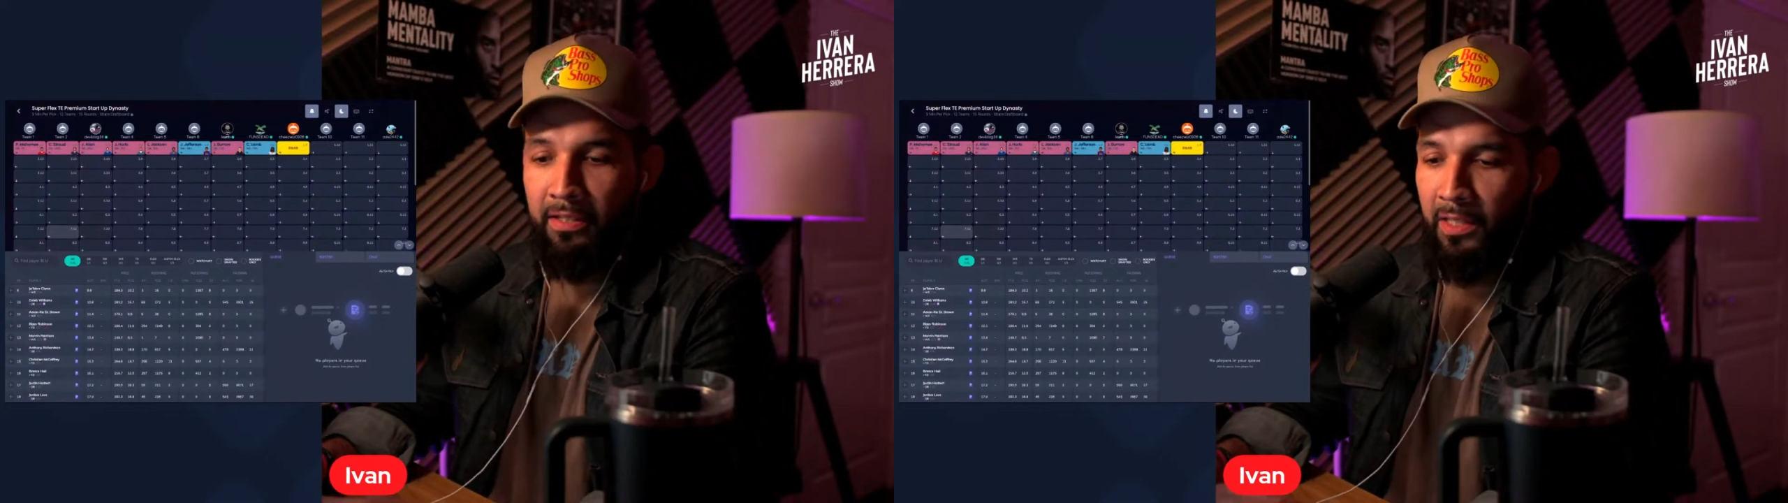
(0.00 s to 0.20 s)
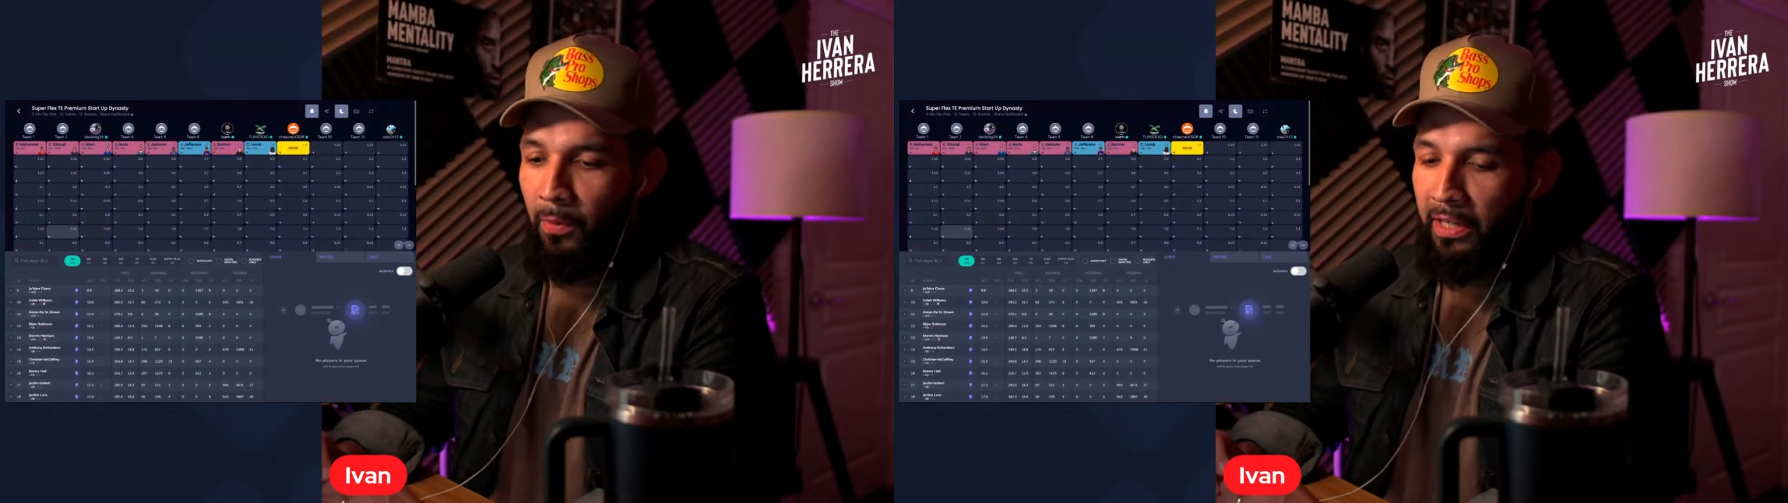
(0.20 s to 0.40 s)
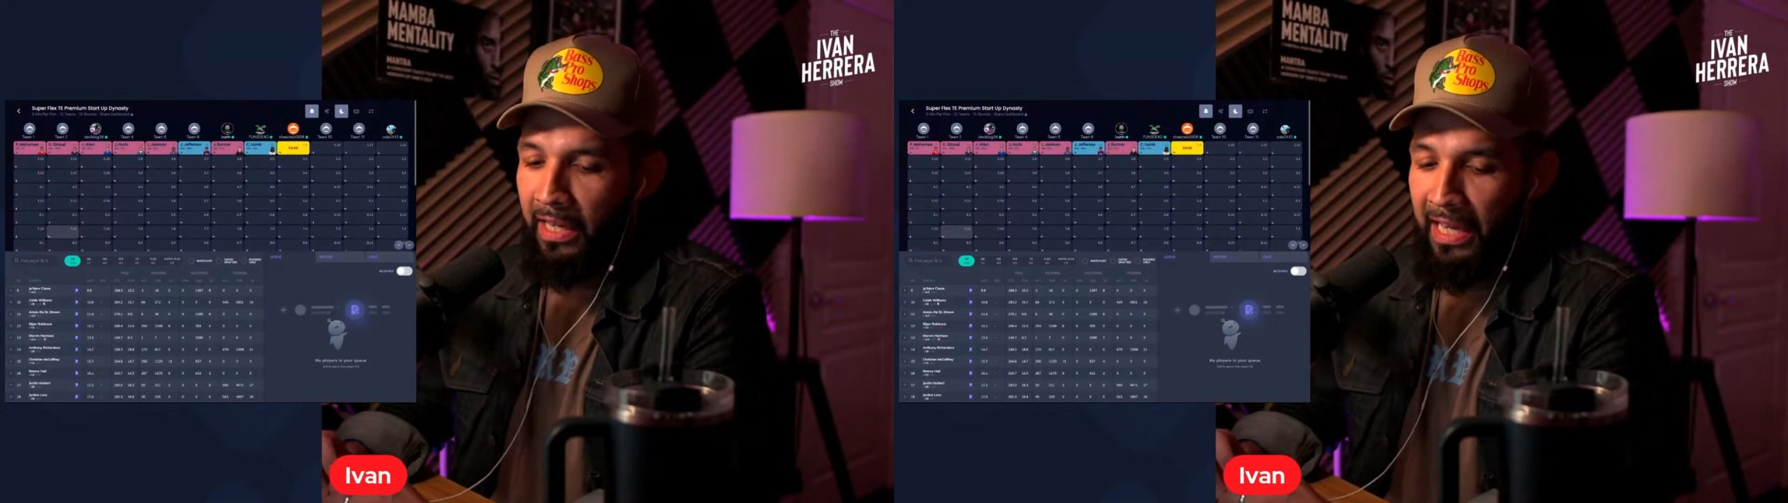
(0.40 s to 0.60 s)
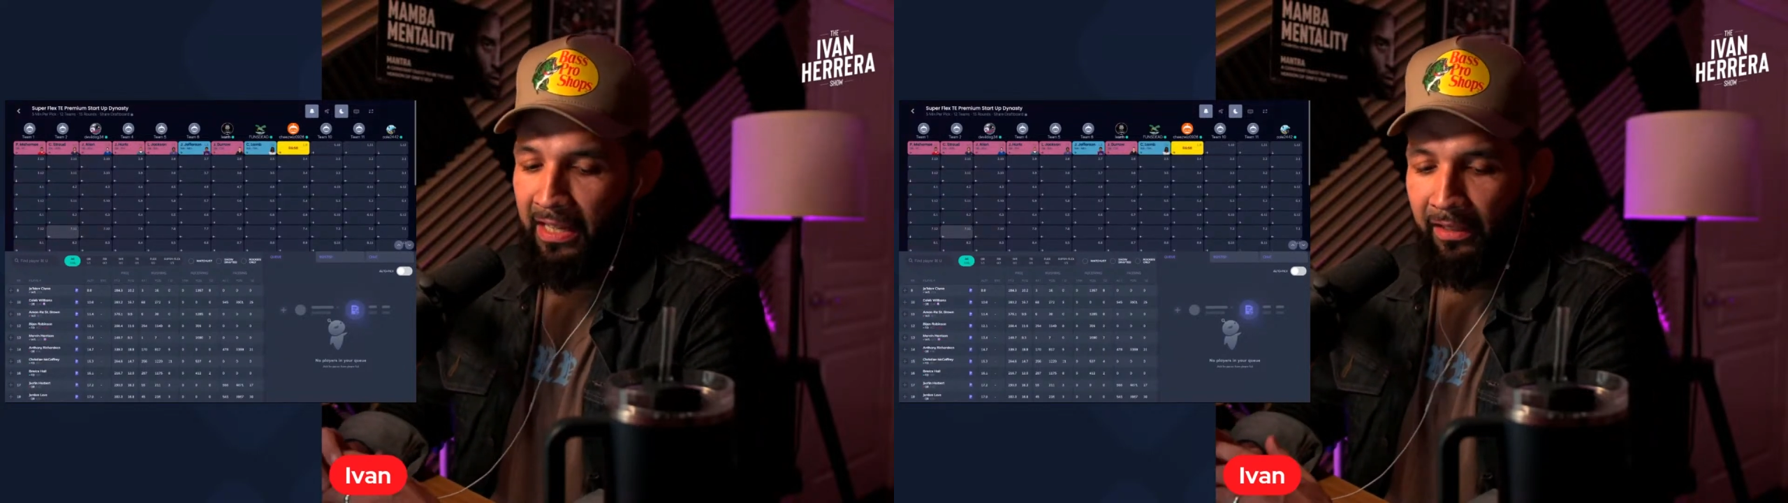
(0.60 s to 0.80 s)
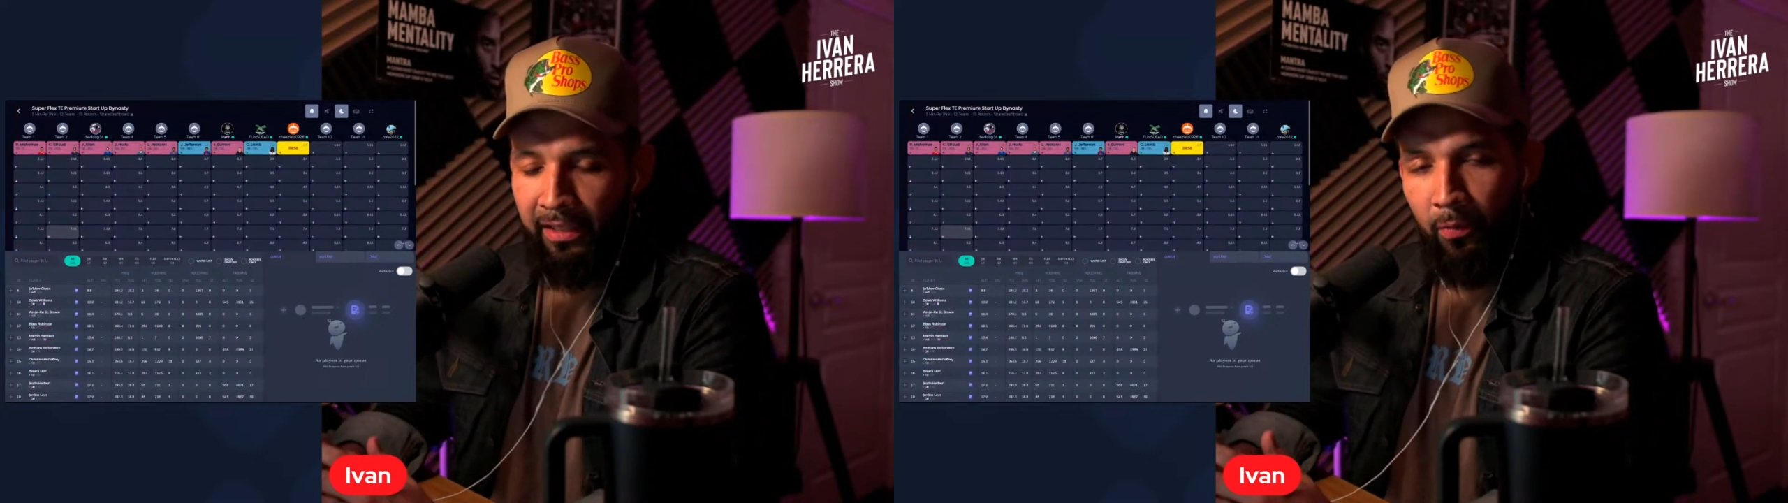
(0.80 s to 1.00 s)
because I want to get
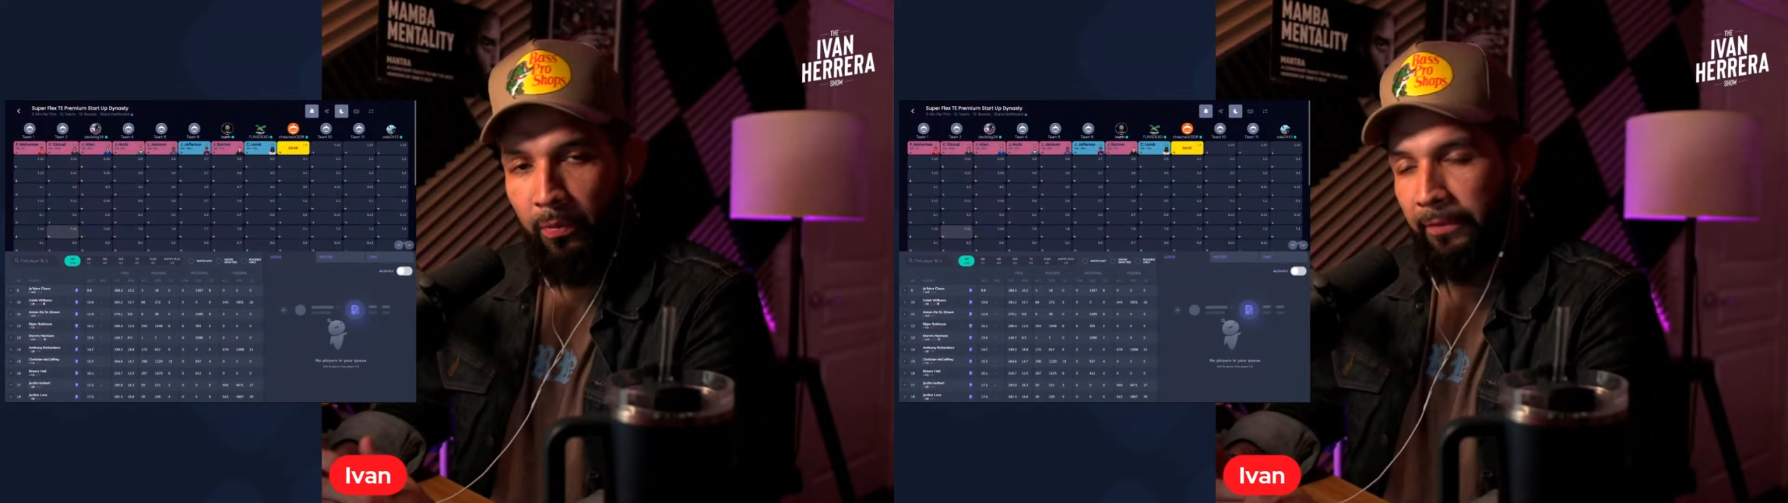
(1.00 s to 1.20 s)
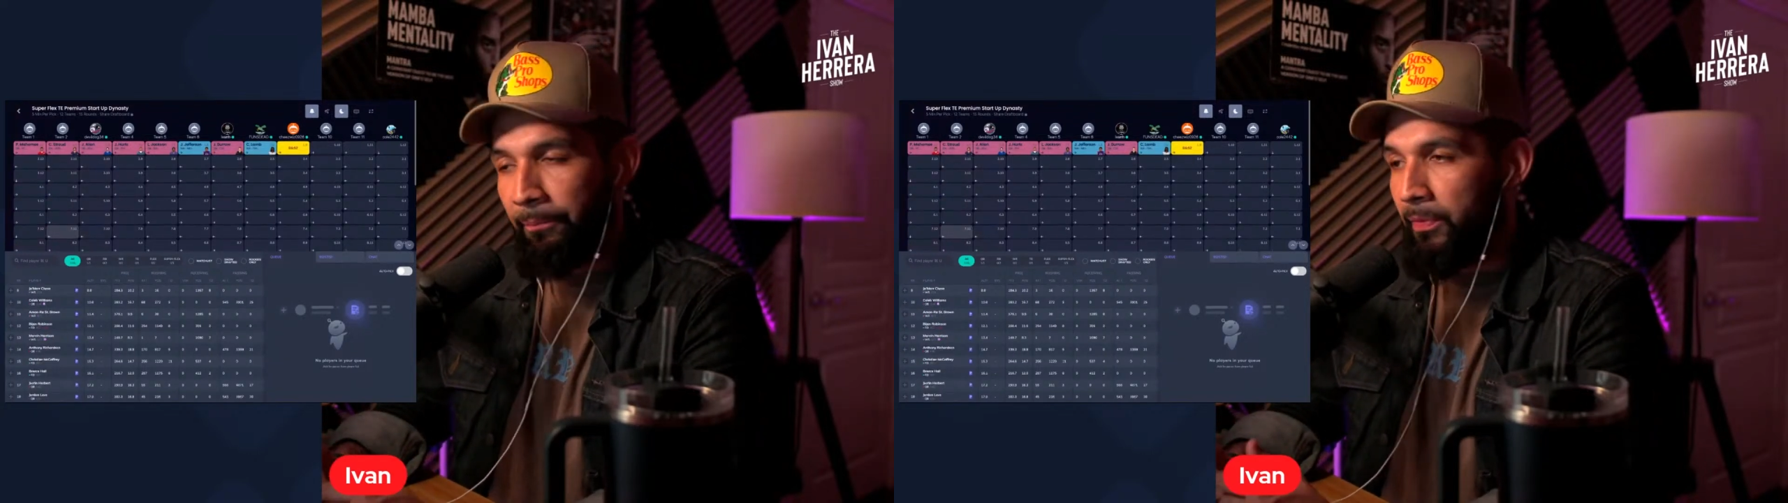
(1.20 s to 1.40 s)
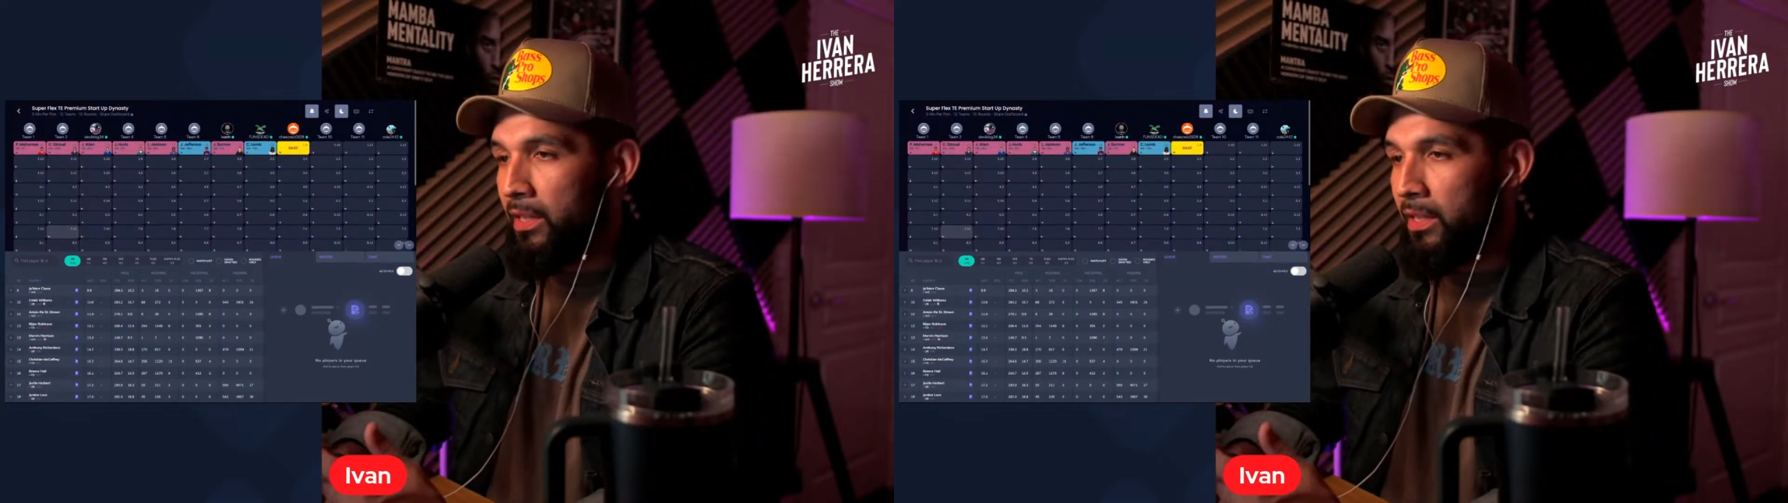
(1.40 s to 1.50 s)
an elite one.